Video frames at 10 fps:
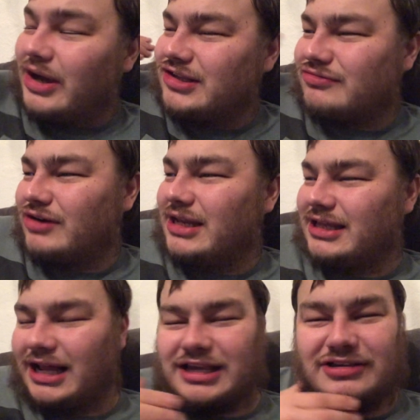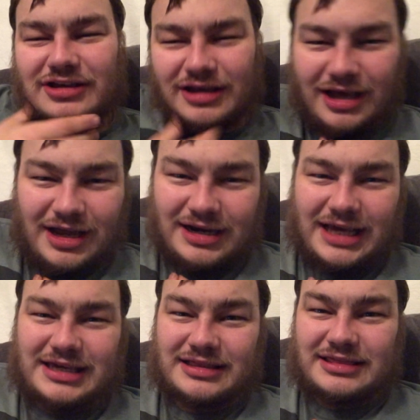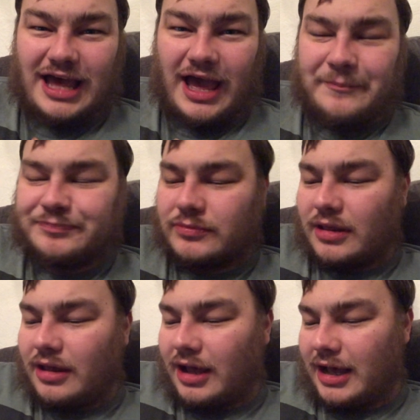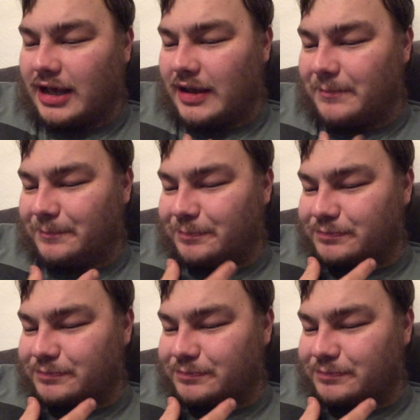just really like it there. And